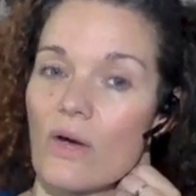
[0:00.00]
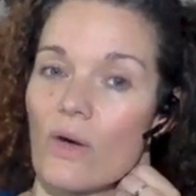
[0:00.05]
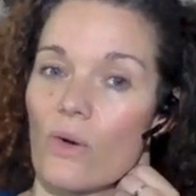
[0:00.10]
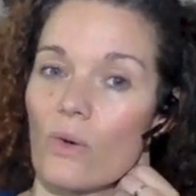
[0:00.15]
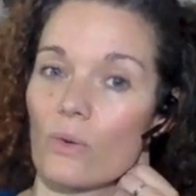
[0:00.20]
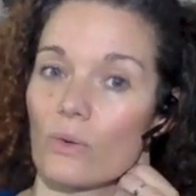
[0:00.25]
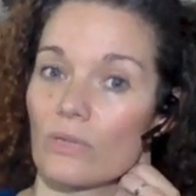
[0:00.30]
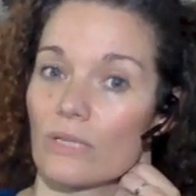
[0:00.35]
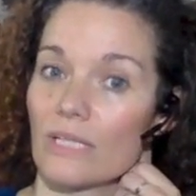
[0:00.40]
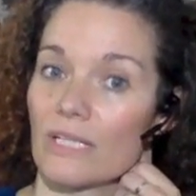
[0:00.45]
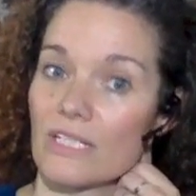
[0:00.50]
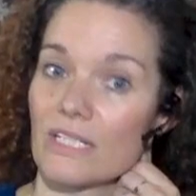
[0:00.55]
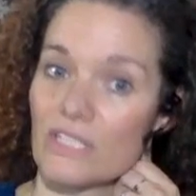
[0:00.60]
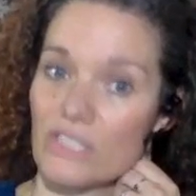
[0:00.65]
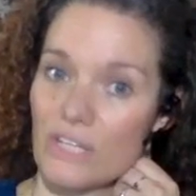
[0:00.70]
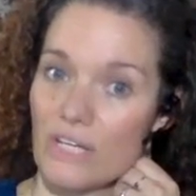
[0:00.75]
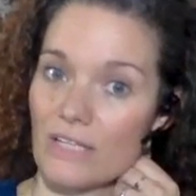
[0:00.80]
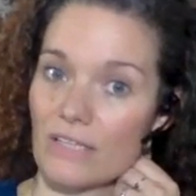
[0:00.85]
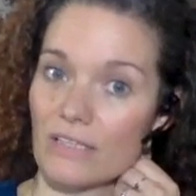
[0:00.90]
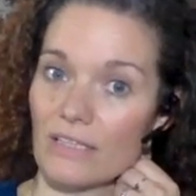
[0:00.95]
holding it
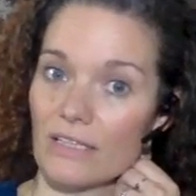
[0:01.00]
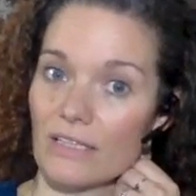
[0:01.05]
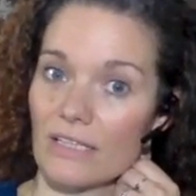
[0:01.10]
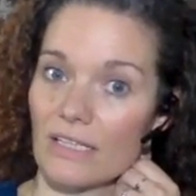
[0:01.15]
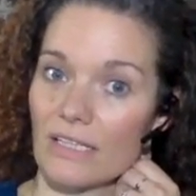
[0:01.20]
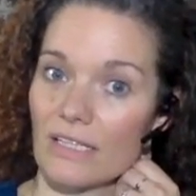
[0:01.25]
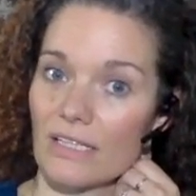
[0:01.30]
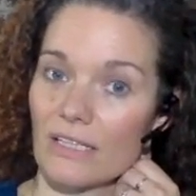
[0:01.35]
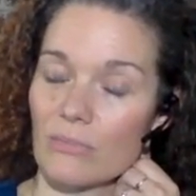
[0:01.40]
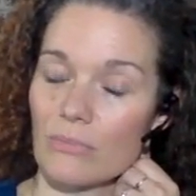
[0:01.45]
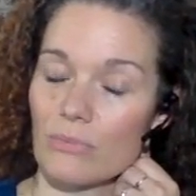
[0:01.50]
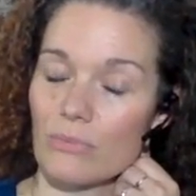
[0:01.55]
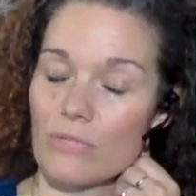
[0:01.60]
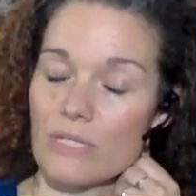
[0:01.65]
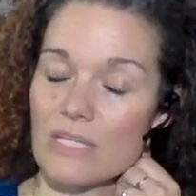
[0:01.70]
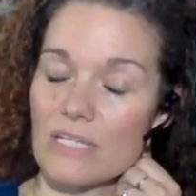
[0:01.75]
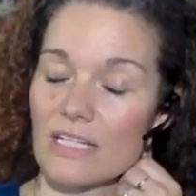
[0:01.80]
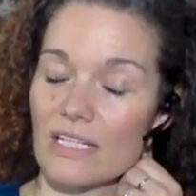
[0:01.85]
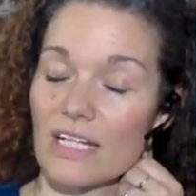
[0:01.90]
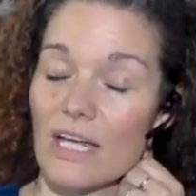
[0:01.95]
gently,
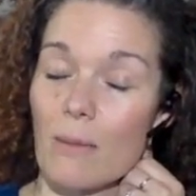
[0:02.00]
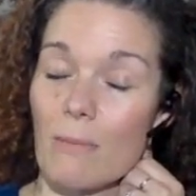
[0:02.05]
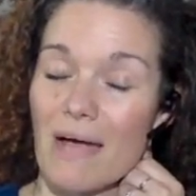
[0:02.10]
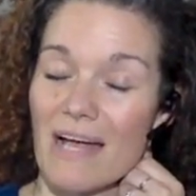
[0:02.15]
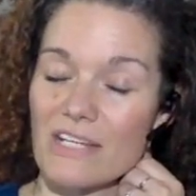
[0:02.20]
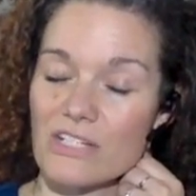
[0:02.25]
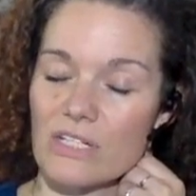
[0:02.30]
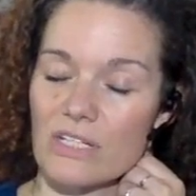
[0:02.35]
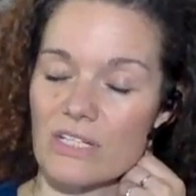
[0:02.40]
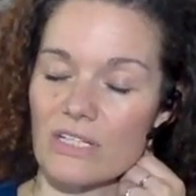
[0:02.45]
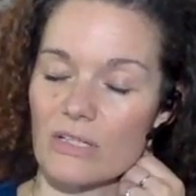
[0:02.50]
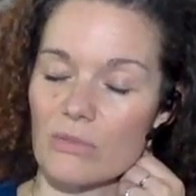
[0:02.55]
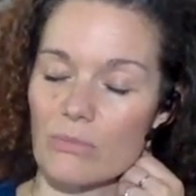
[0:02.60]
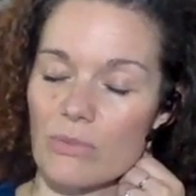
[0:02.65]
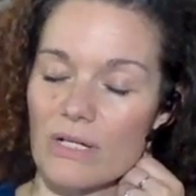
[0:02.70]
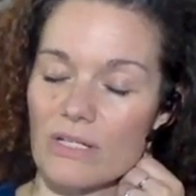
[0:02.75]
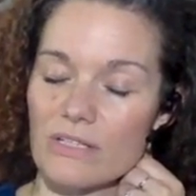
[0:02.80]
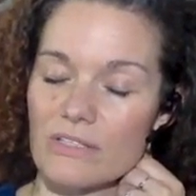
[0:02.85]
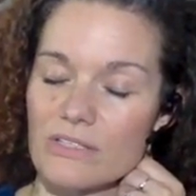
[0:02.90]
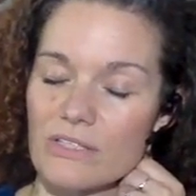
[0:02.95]
breathing, imagine that your
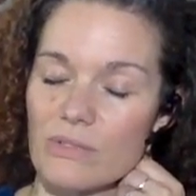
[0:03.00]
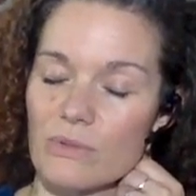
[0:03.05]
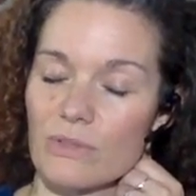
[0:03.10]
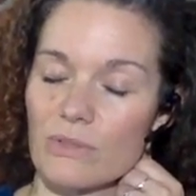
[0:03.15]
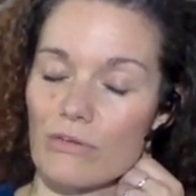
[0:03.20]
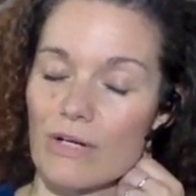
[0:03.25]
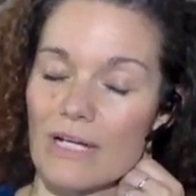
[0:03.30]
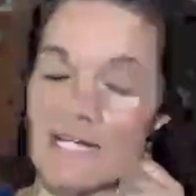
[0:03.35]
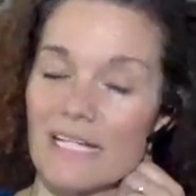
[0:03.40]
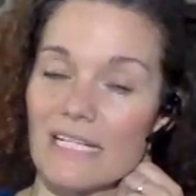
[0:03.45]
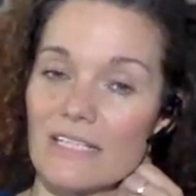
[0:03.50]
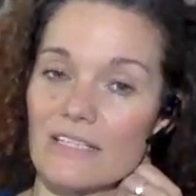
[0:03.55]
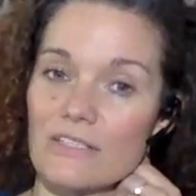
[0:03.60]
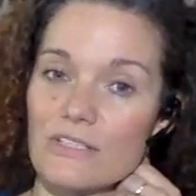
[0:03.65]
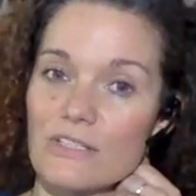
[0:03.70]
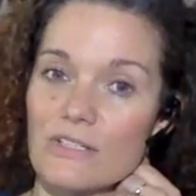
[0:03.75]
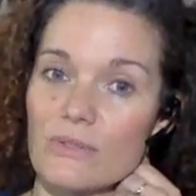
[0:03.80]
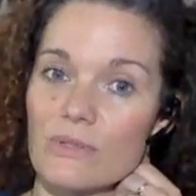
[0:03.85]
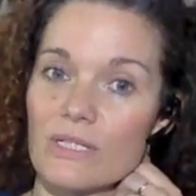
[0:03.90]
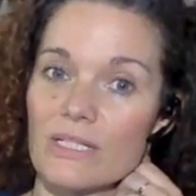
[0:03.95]
breath is going right
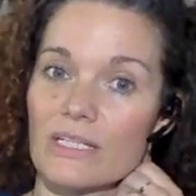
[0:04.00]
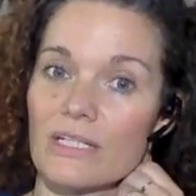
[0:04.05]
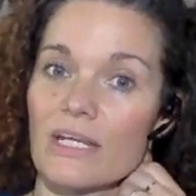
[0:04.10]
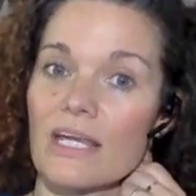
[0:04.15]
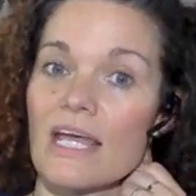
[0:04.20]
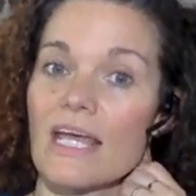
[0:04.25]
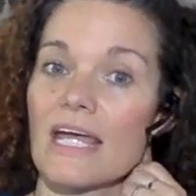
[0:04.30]
into it,